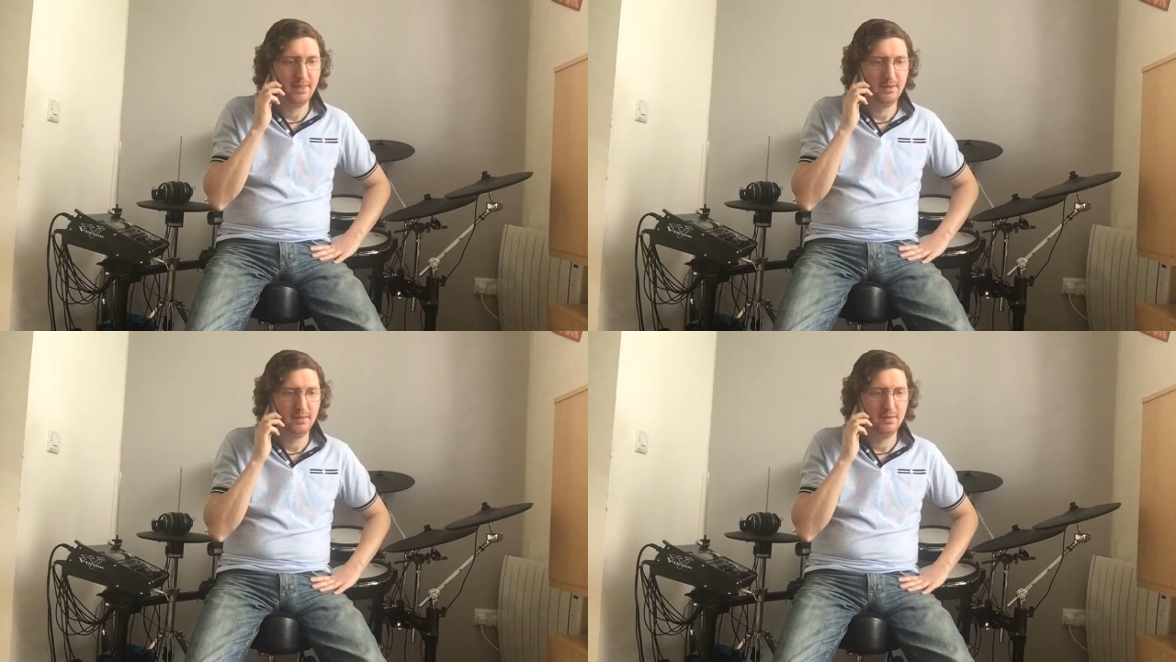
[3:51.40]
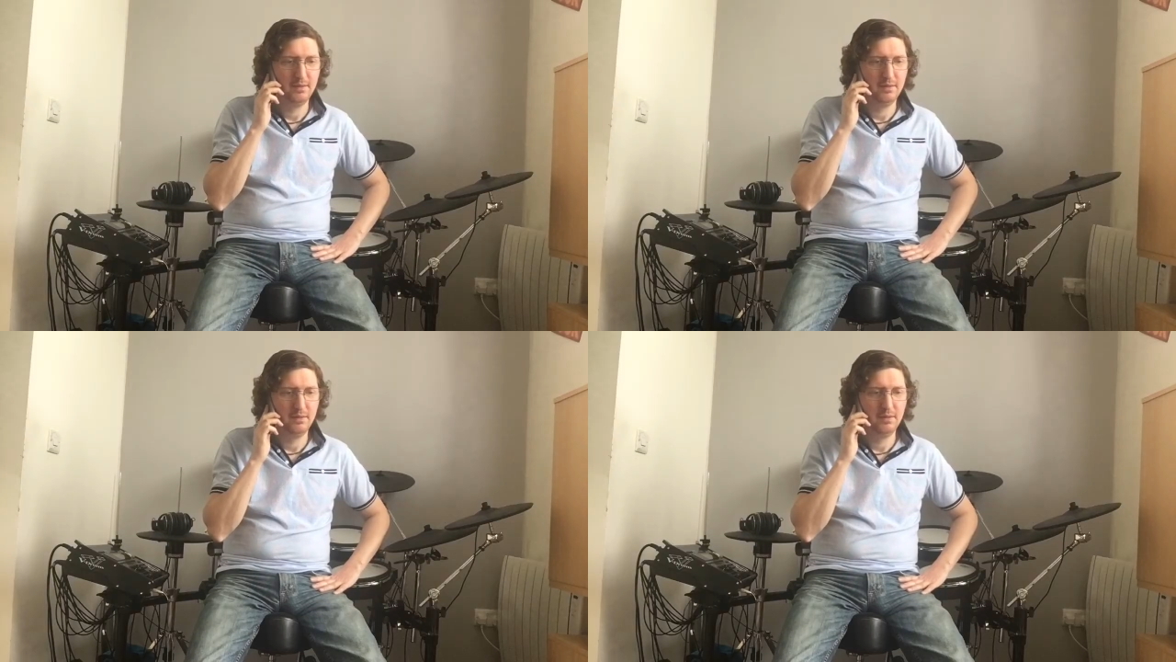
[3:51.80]

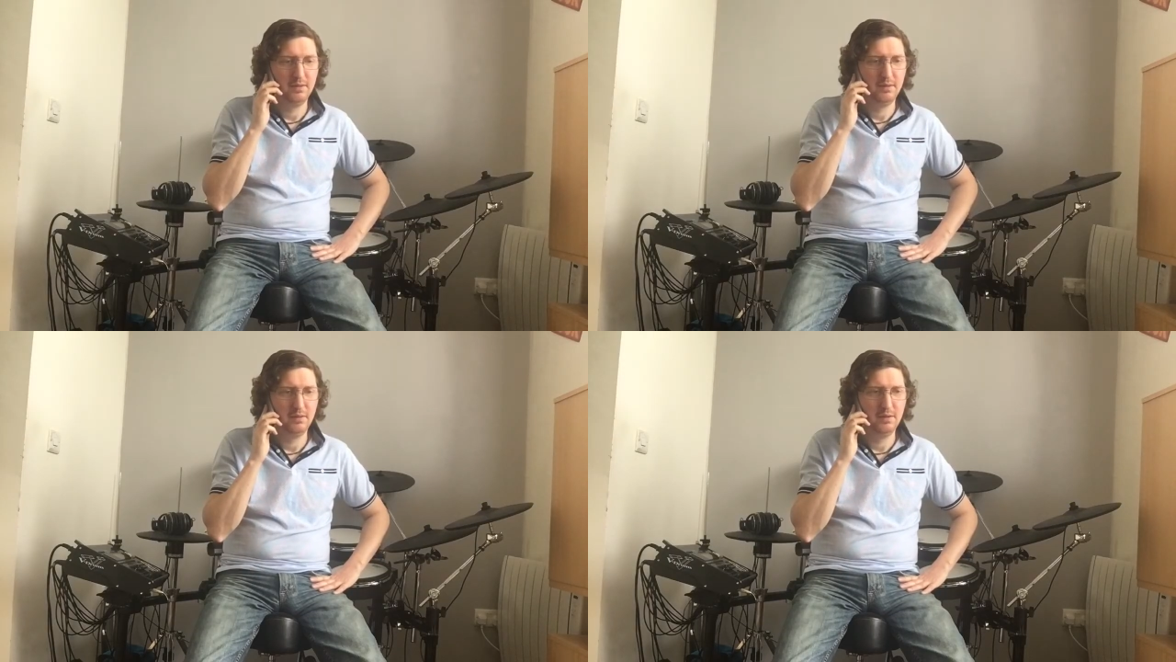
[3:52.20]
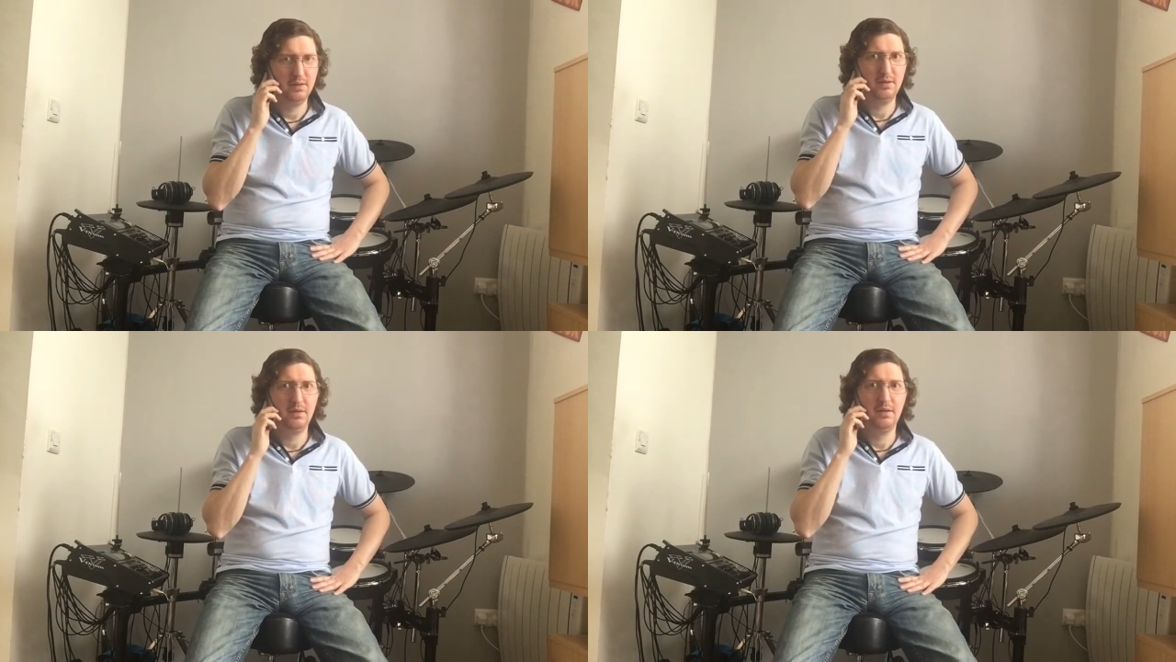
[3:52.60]

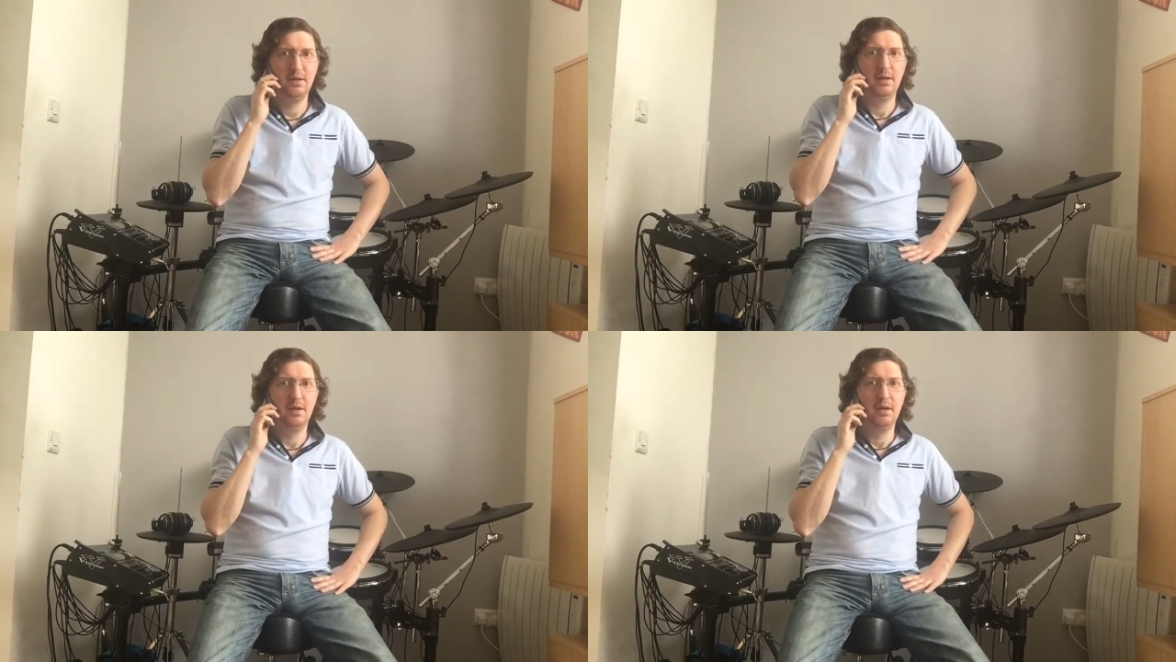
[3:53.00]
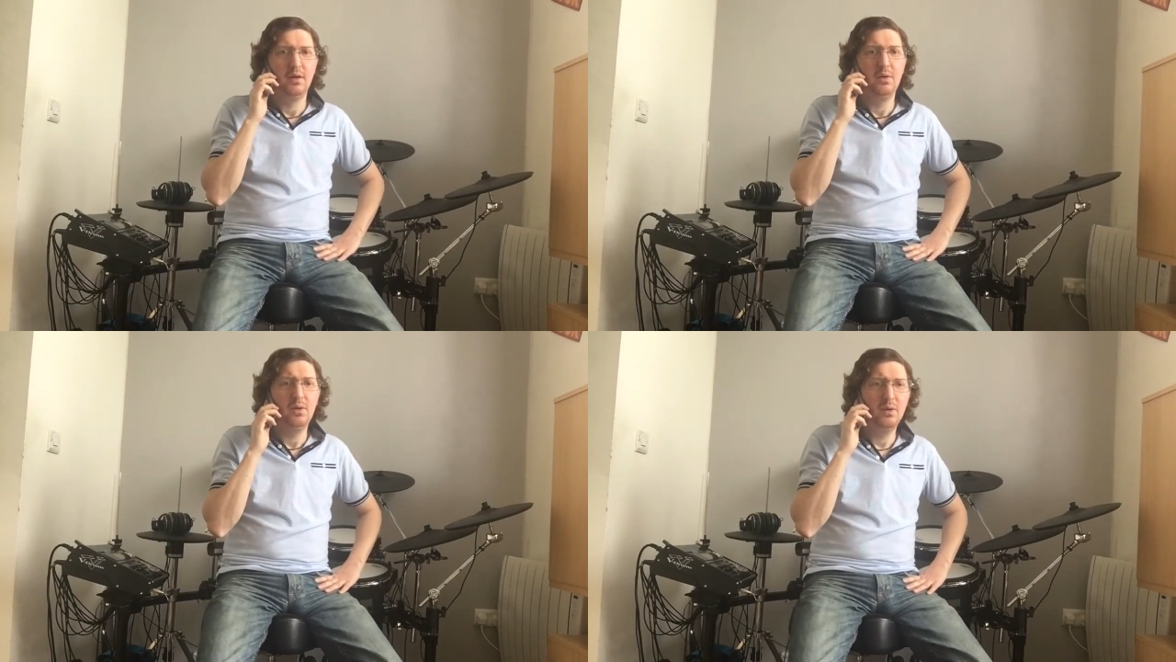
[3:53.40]

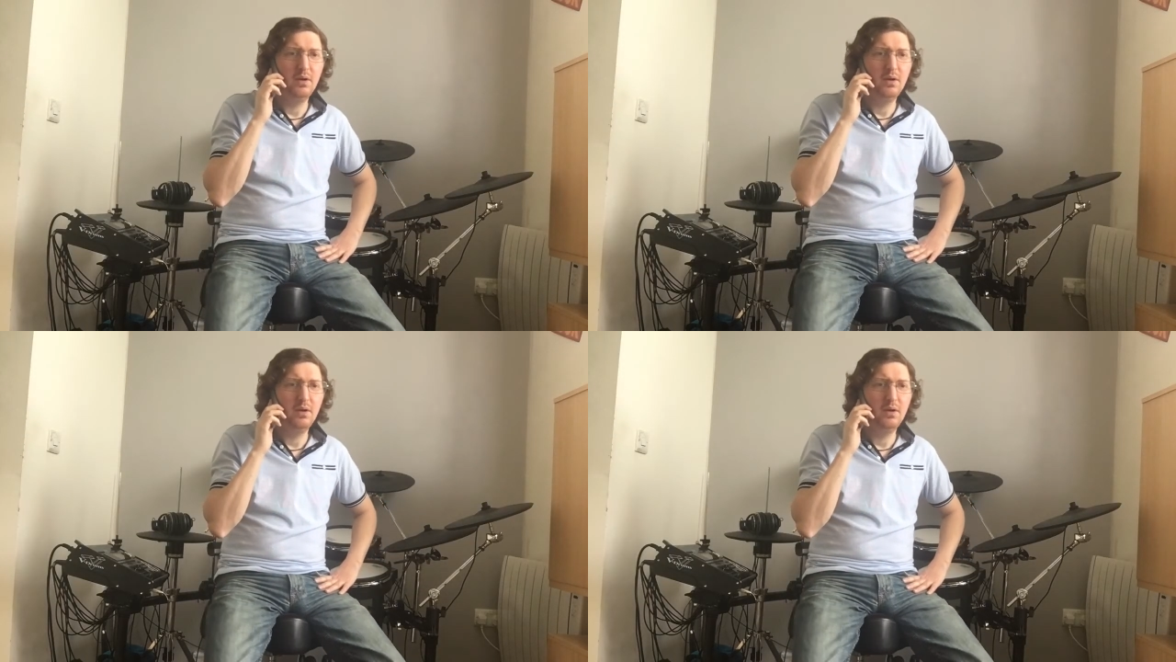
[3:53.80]
(silence)